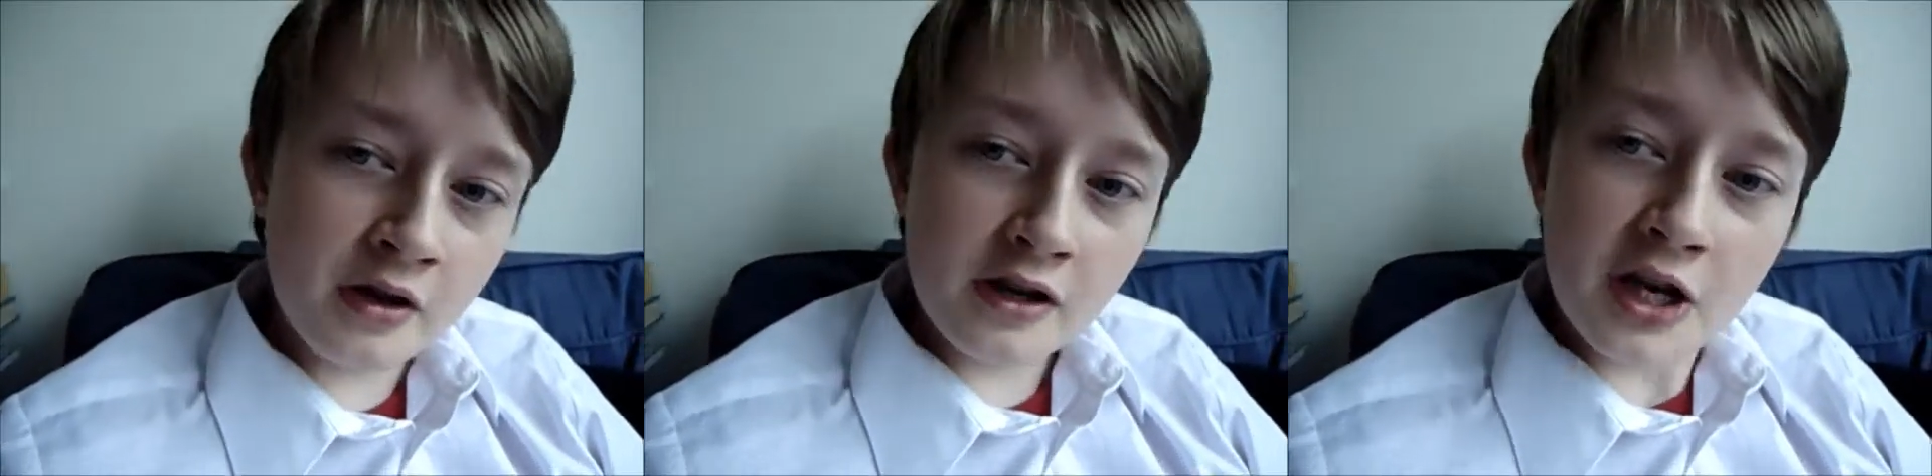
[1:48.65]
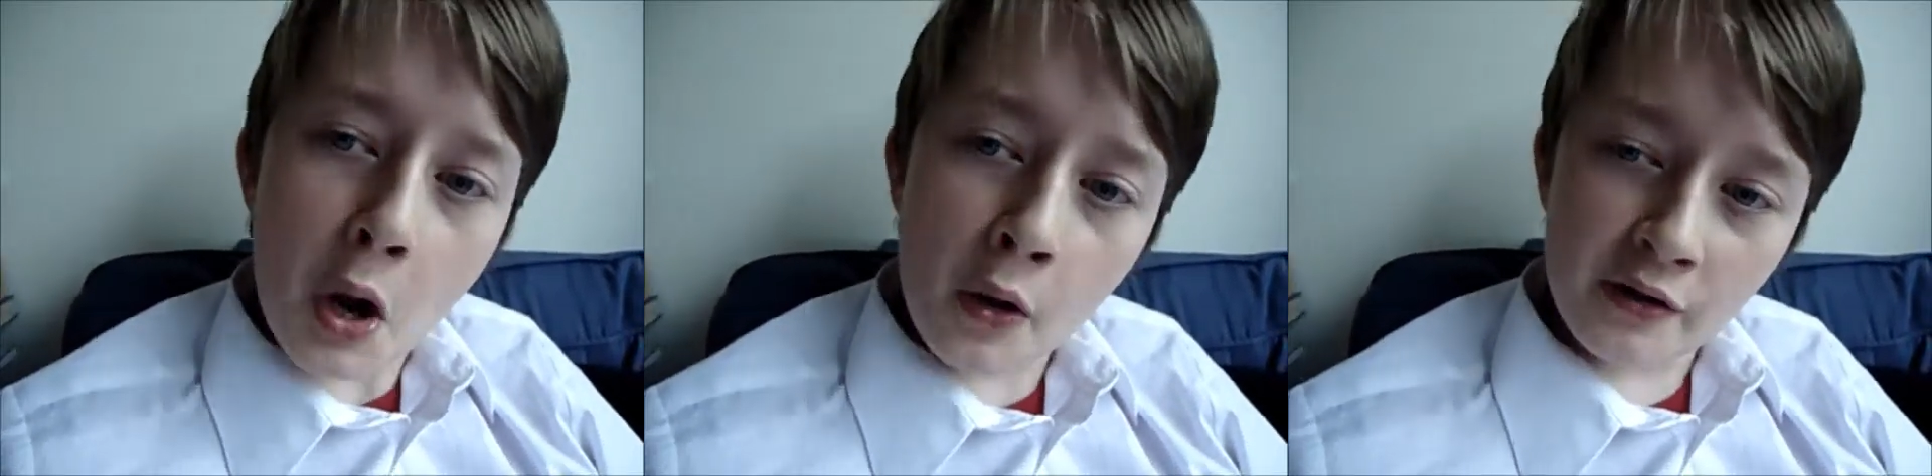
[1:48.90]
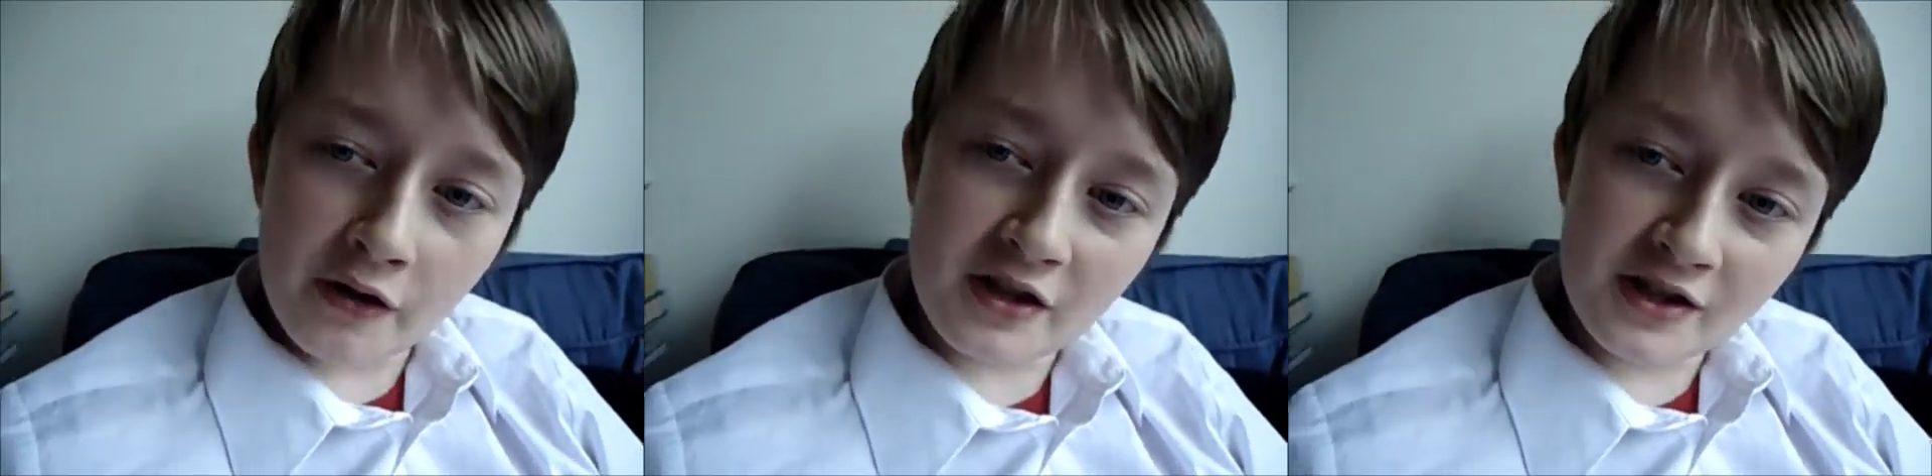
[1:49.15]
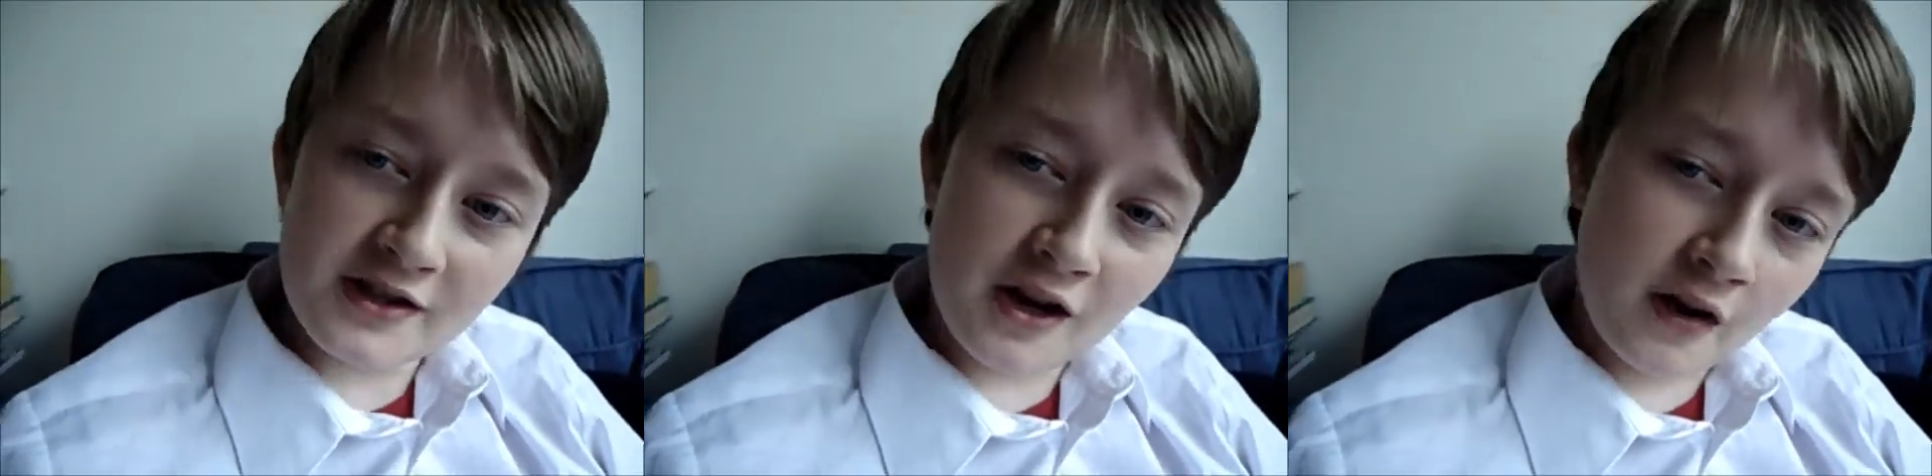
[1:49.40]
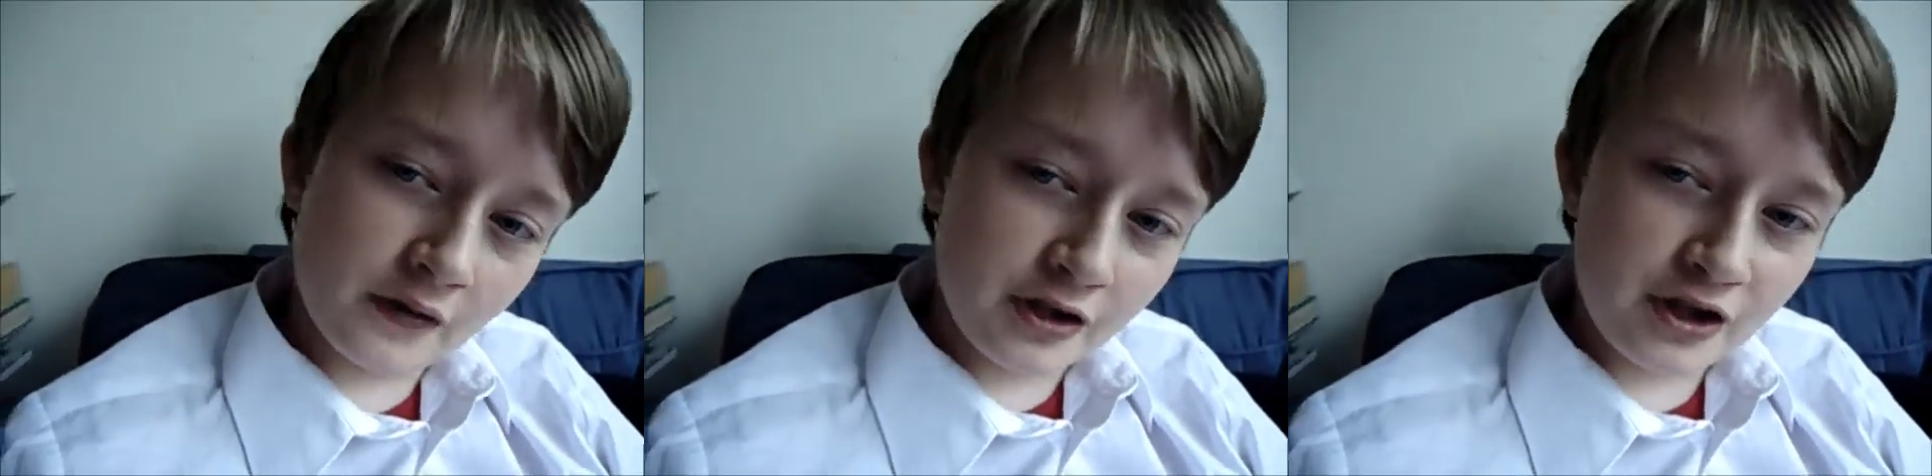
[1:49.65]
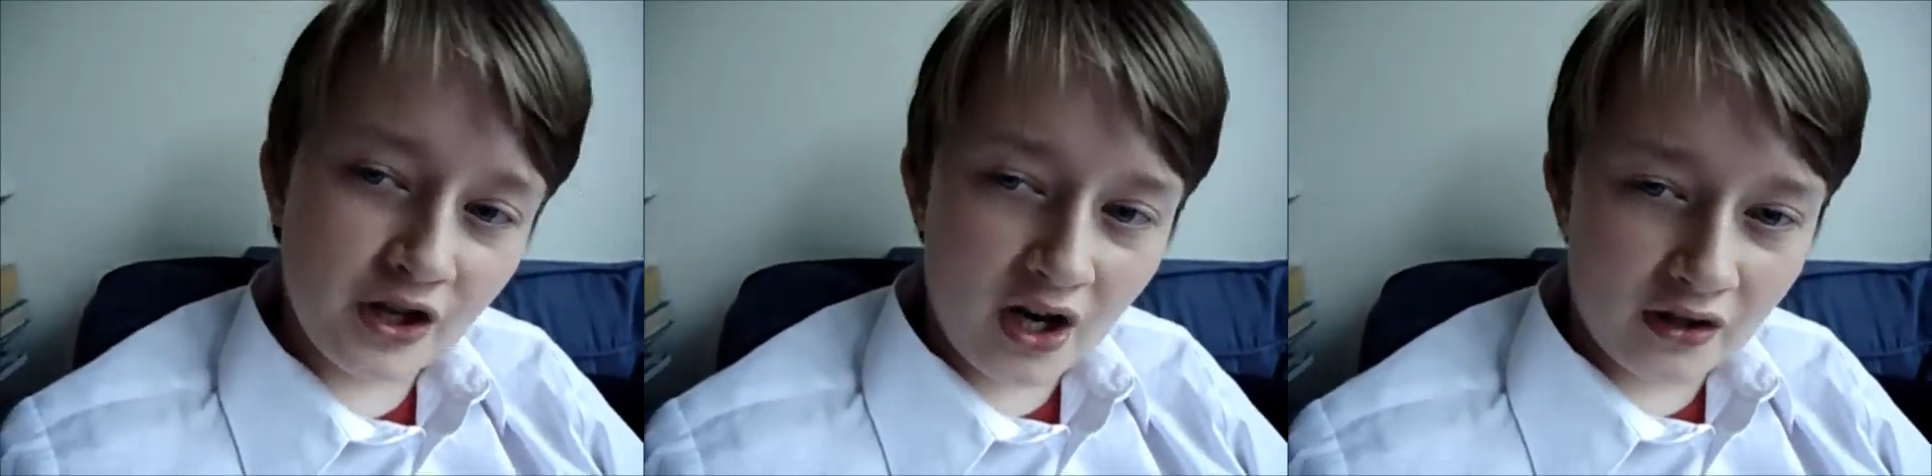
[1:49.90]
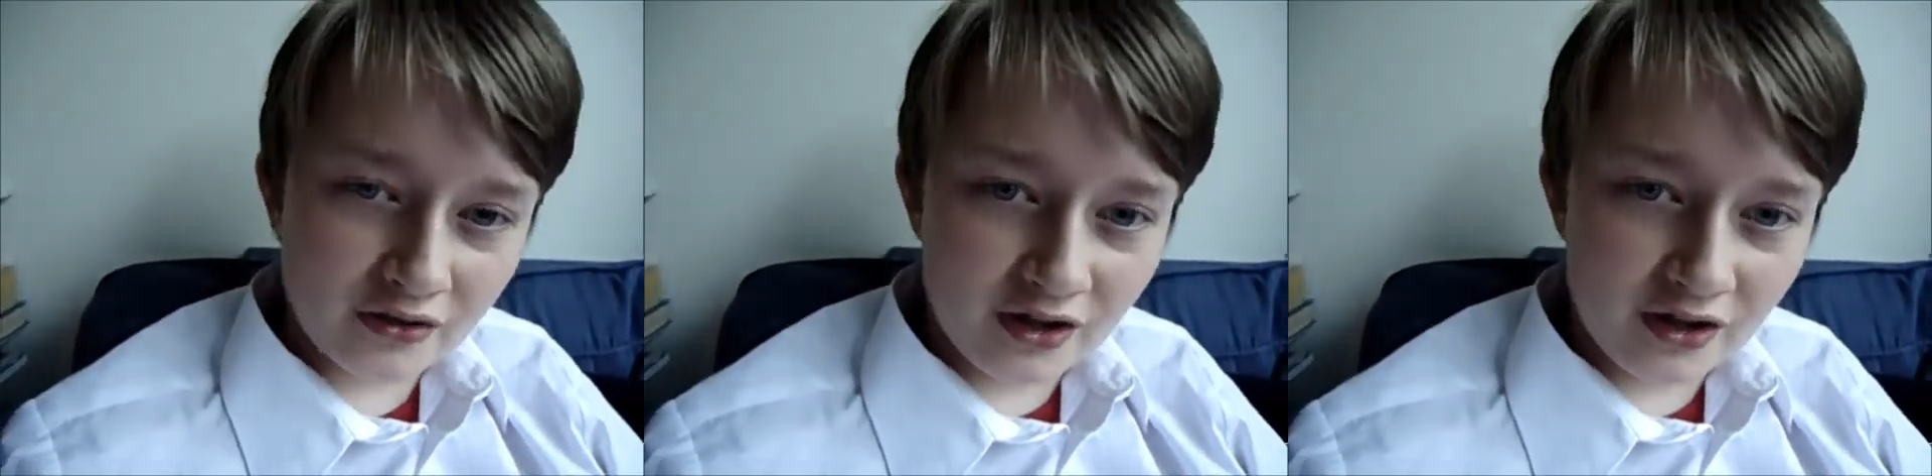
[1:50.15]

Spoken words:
knowing that a starving child